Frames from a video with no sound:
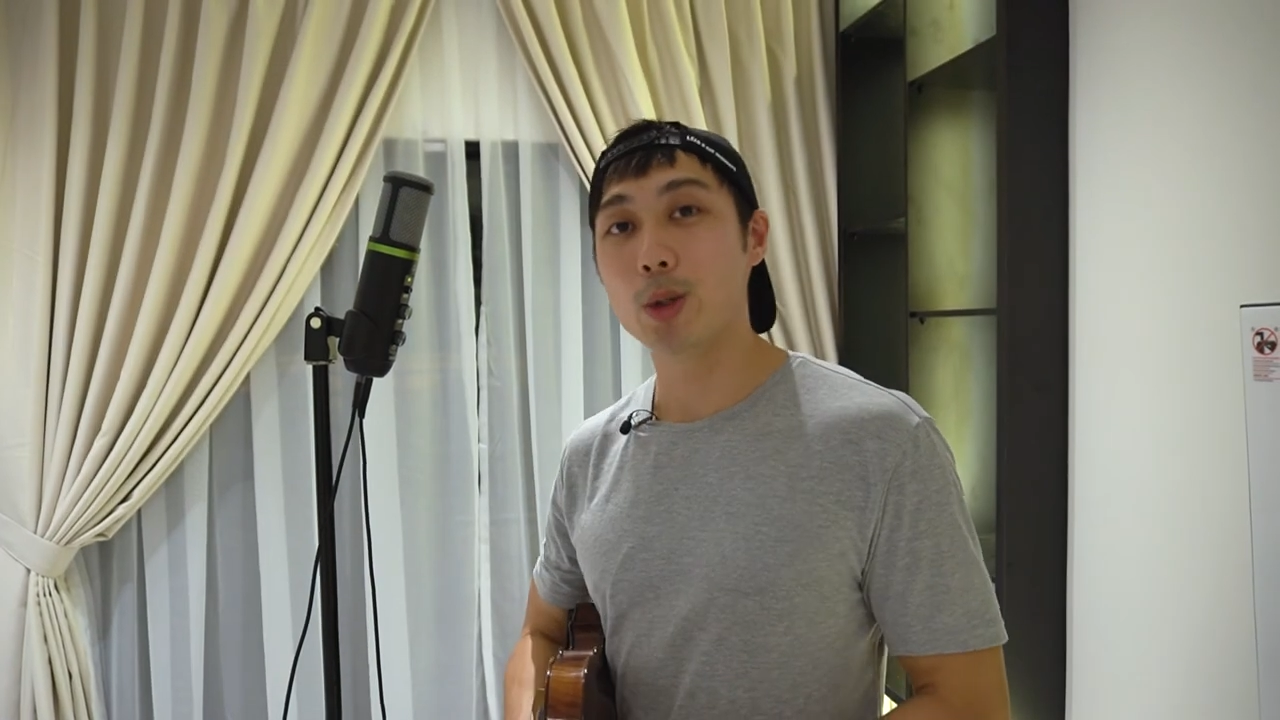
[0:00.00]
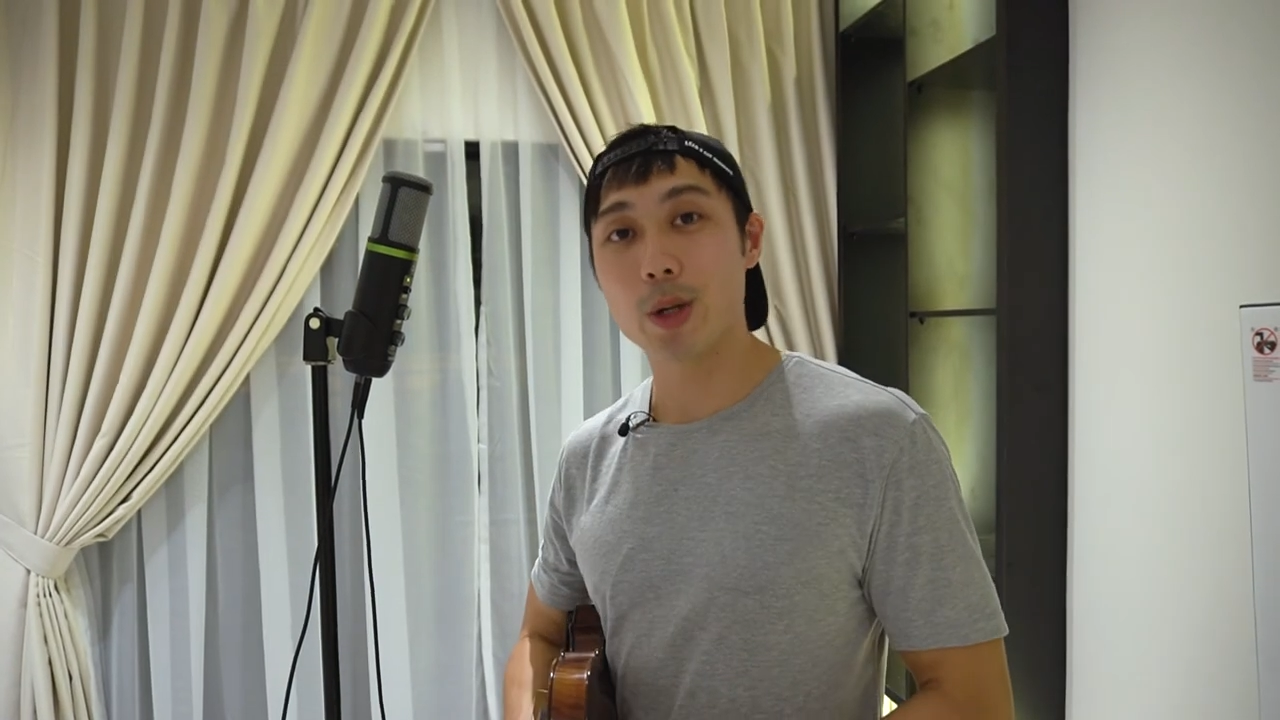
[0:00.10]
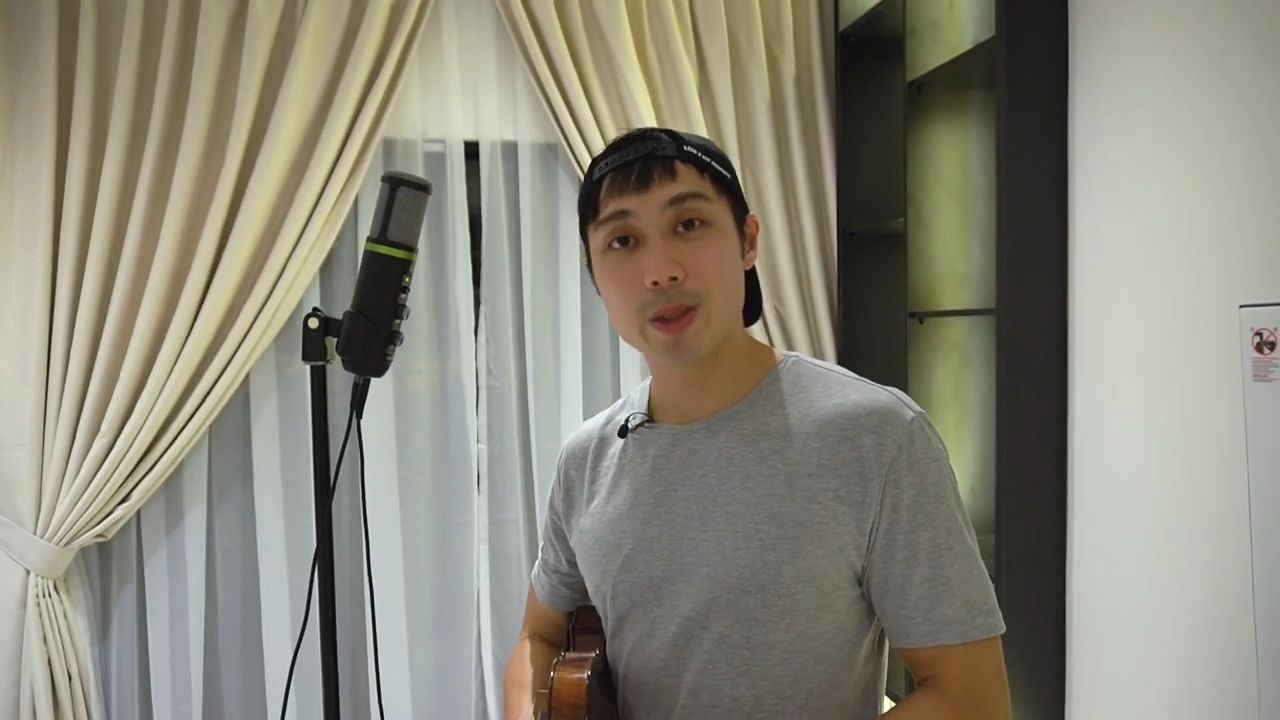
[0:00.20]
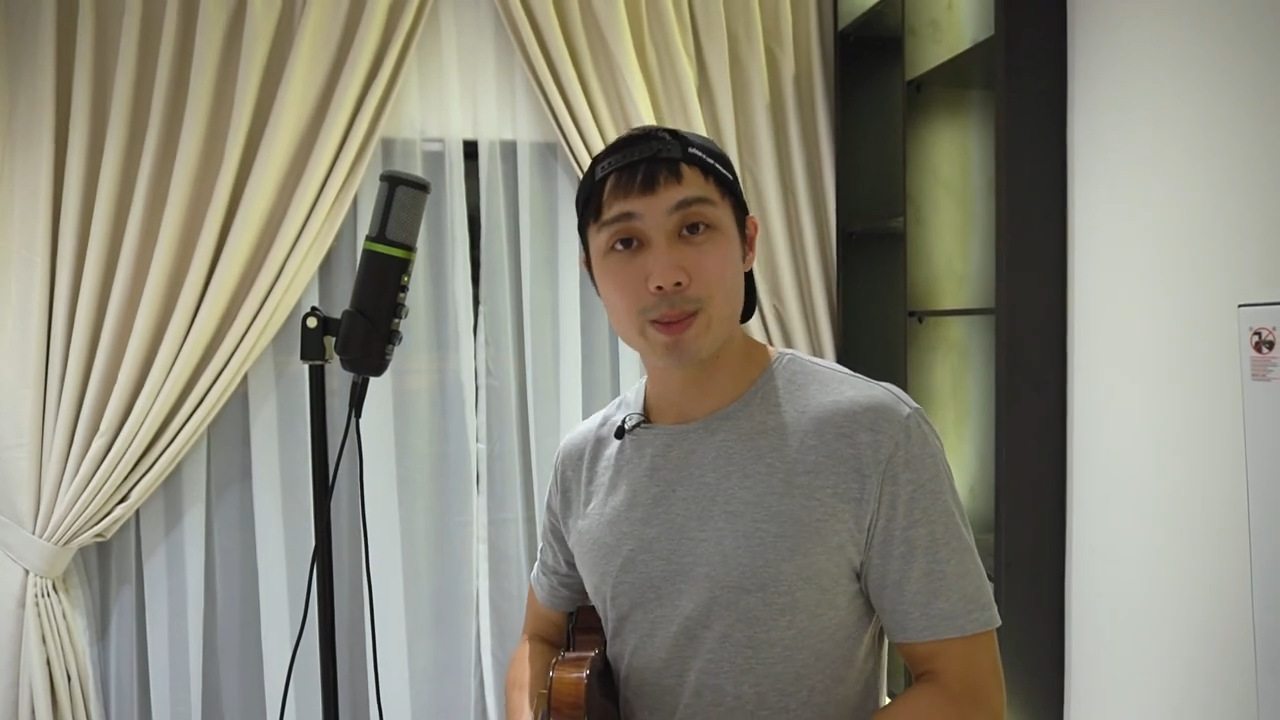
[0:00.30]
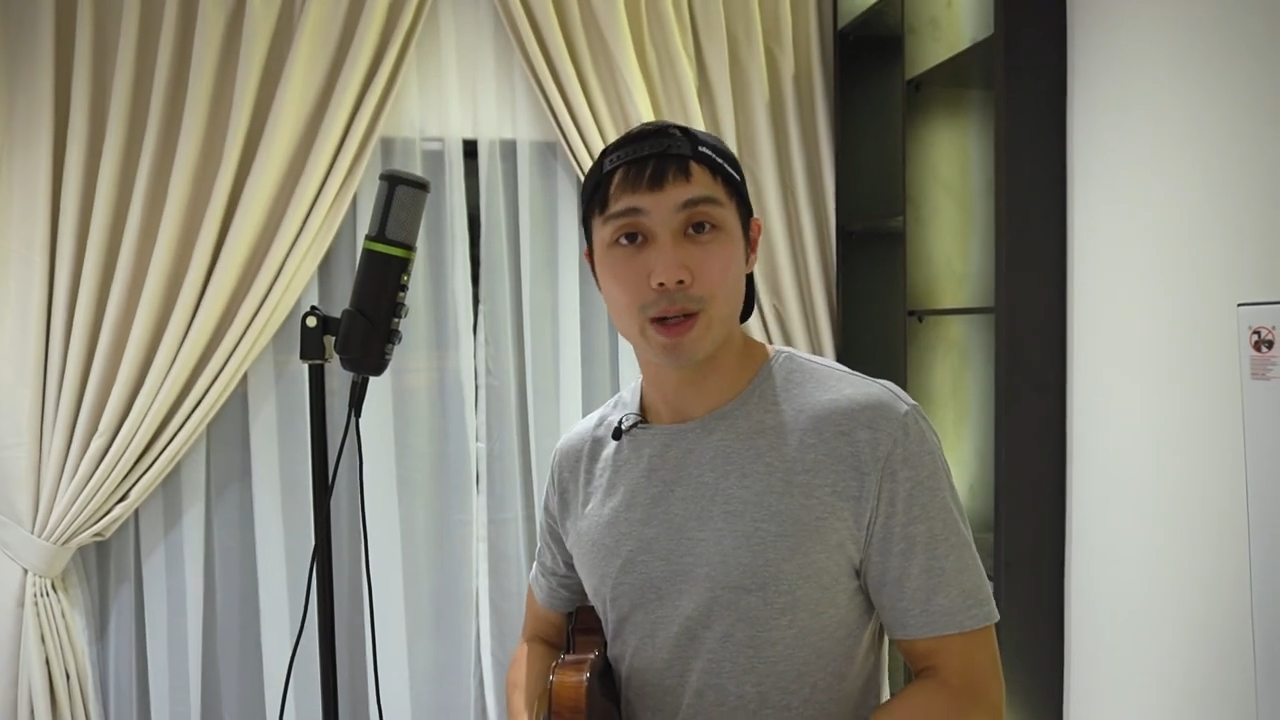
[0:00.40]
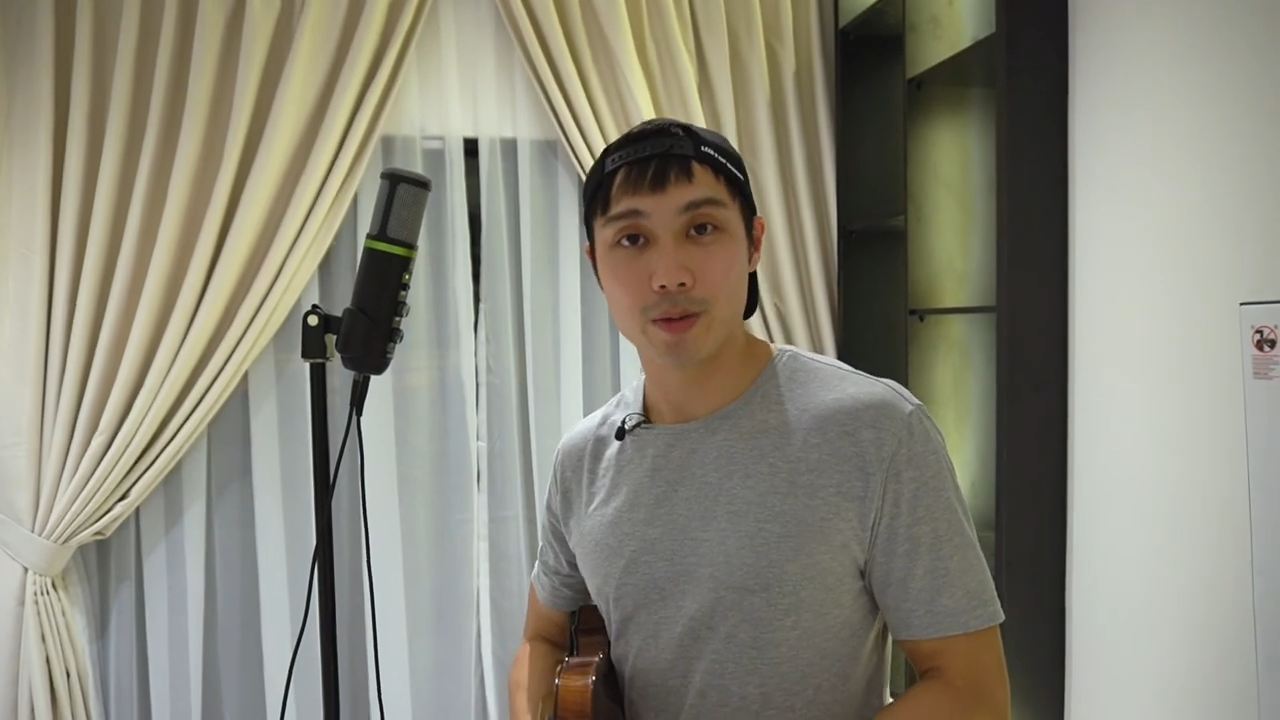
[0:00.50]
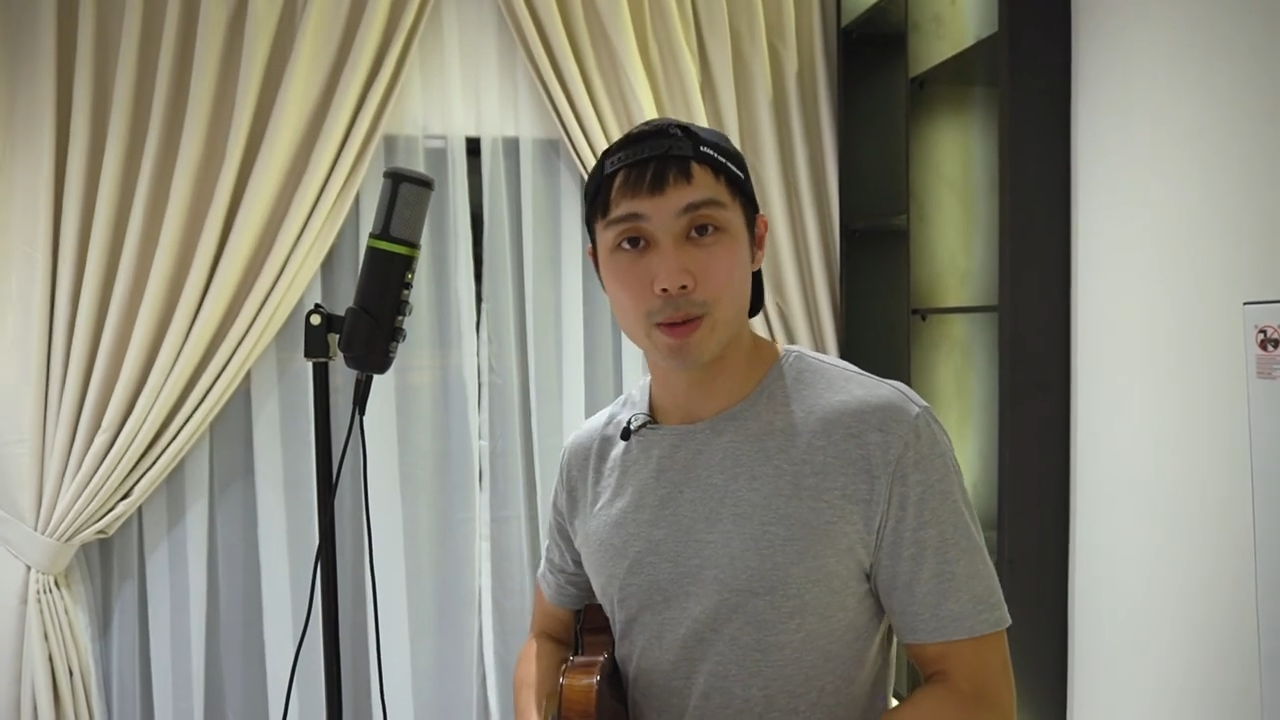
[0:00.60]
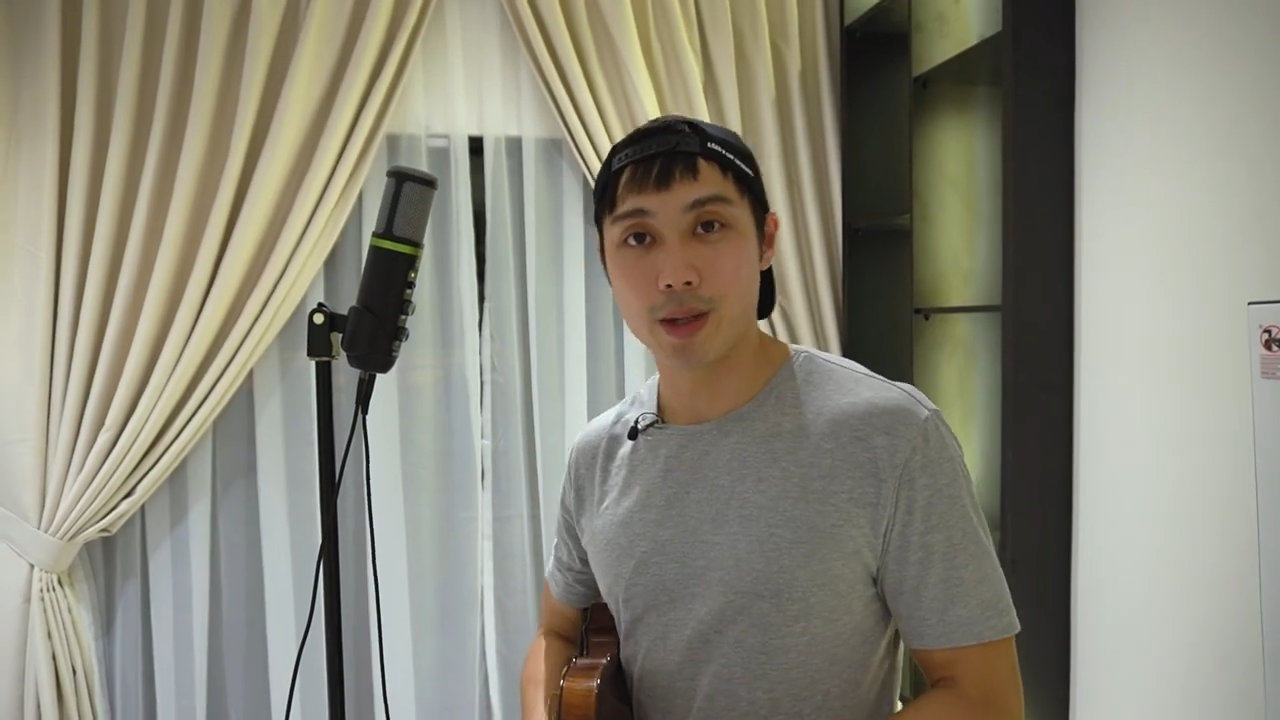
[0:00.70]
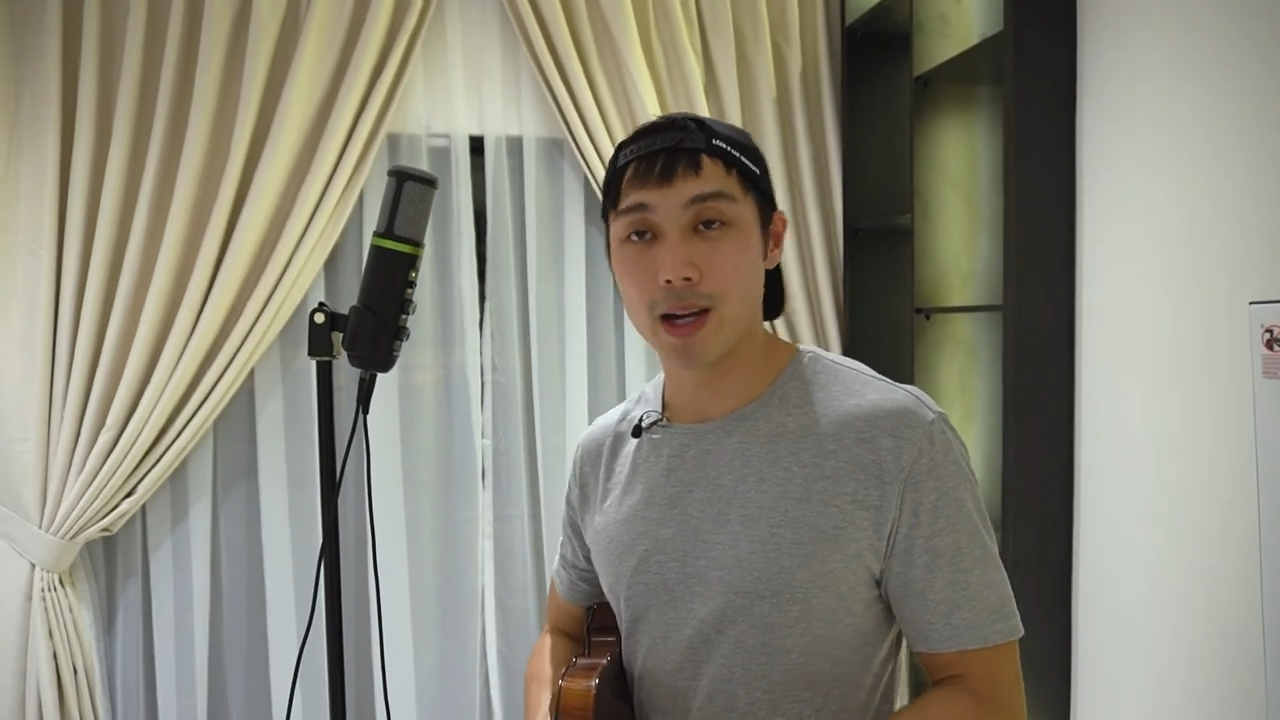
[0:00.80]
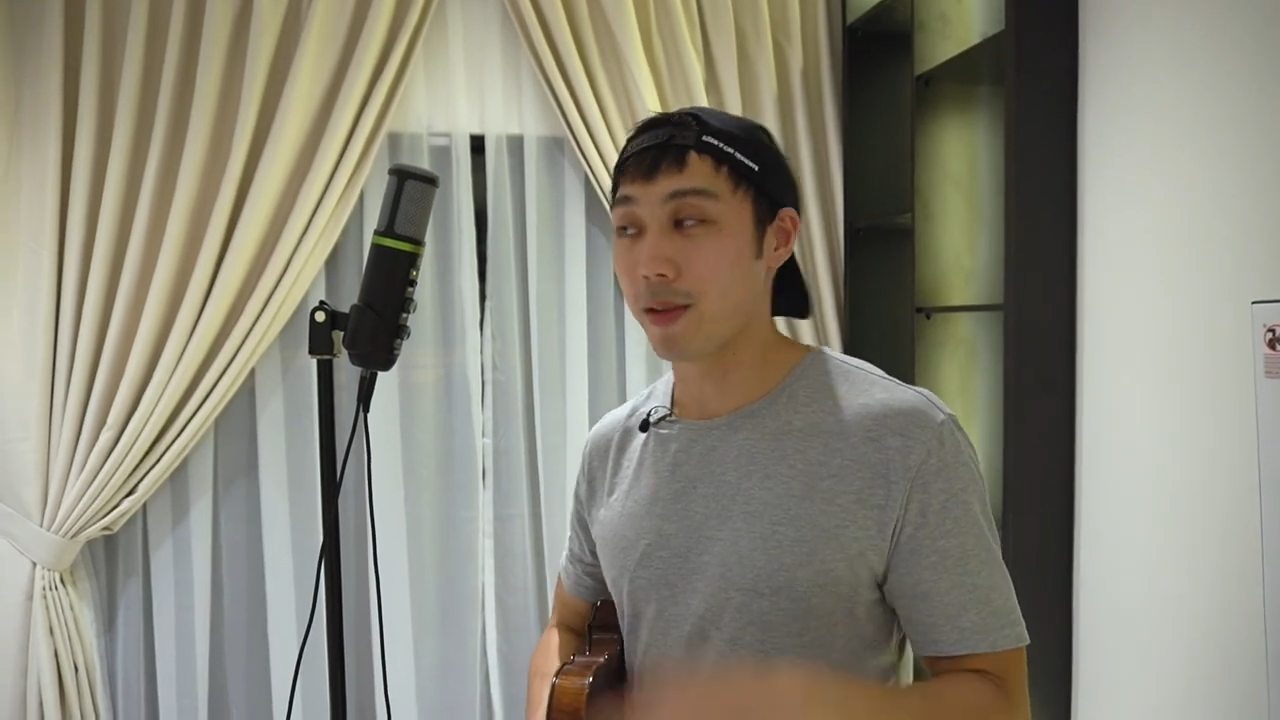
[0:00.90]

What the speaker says: USB microphone that